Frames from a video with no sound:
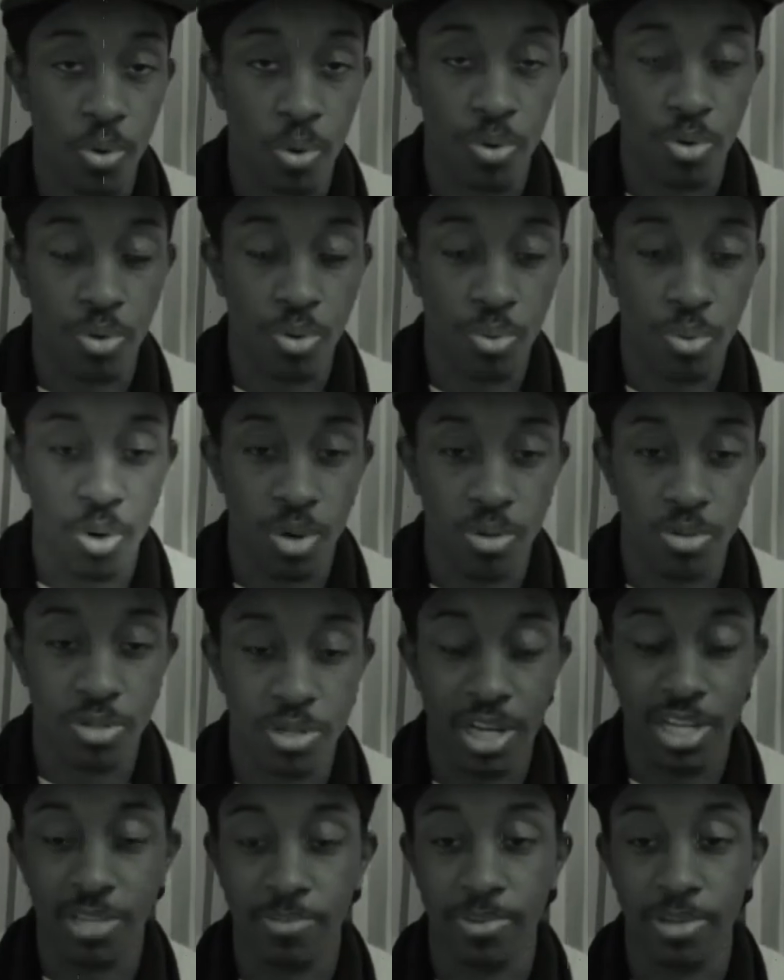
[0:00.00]
quote unquote,
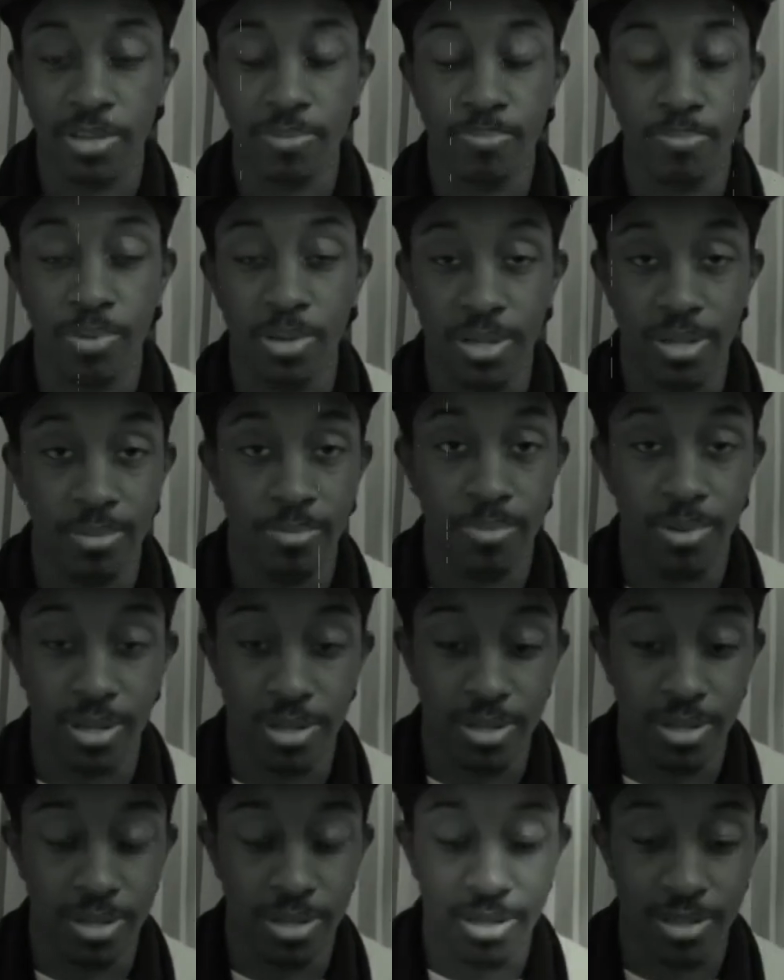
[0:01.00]
not to be
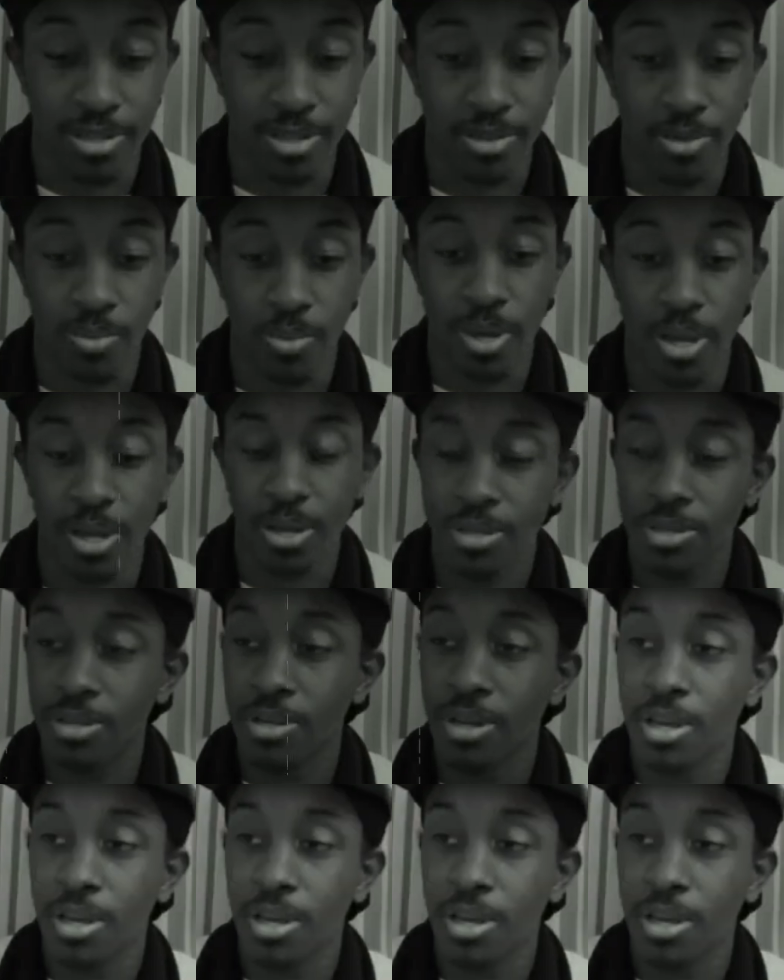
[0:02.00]
politically correct.